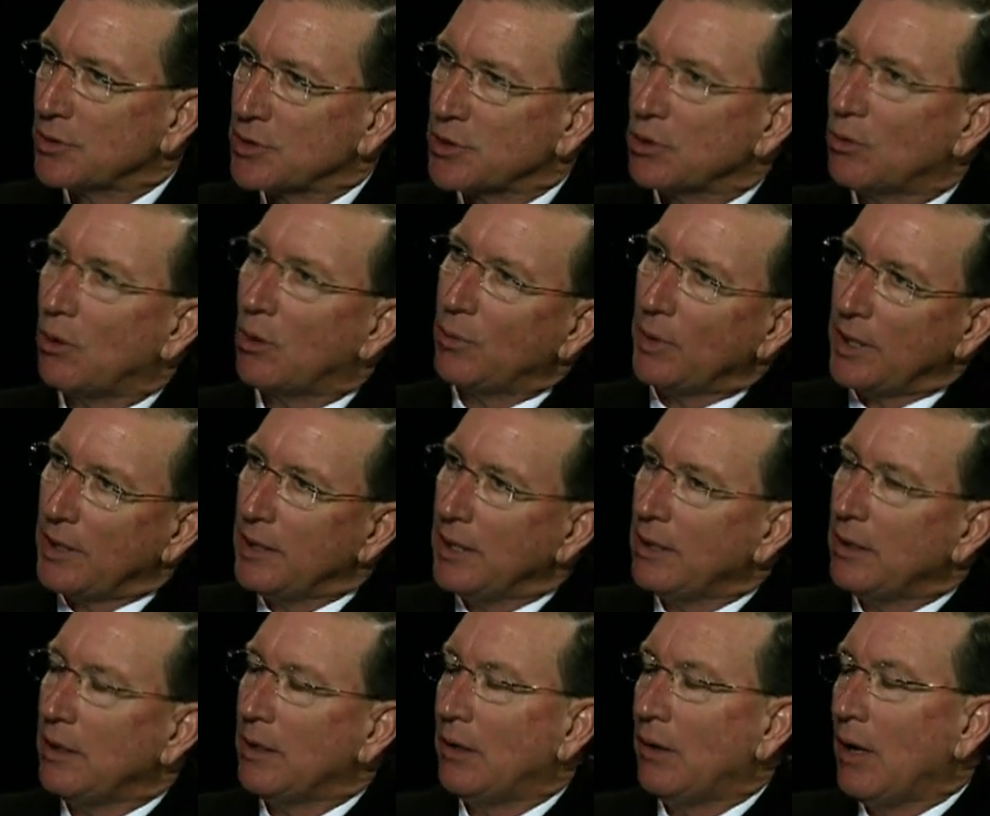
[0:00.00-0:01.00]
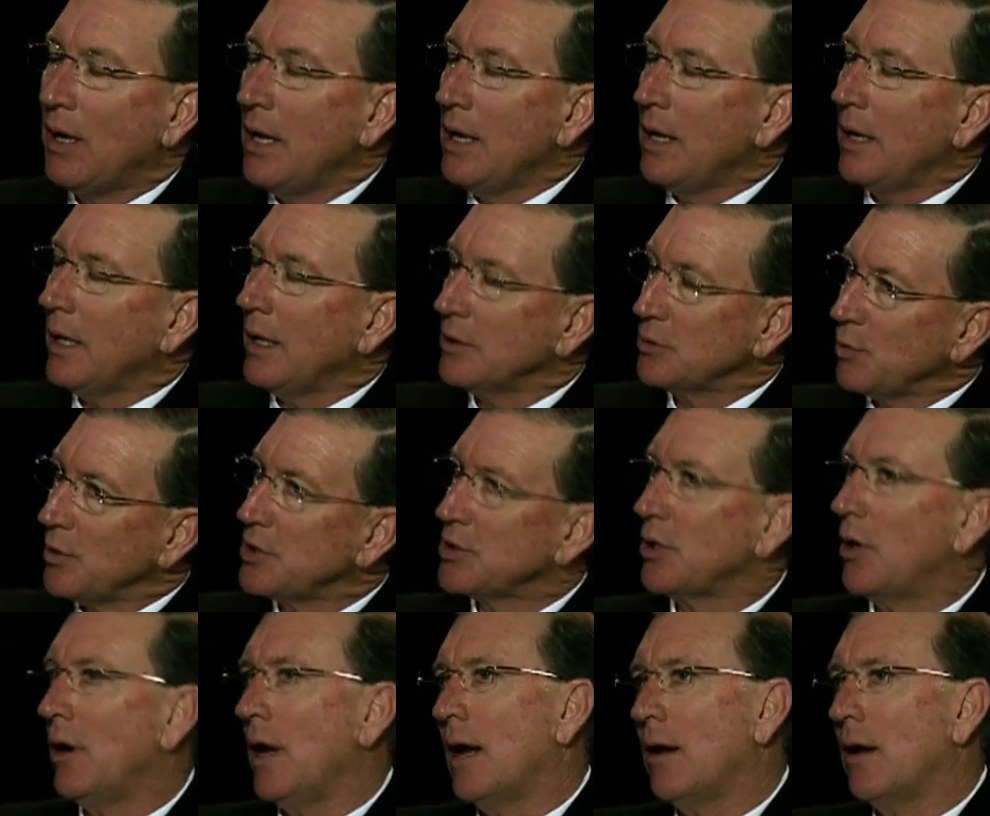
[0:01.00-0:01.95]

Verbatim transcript: And so what we did is we start out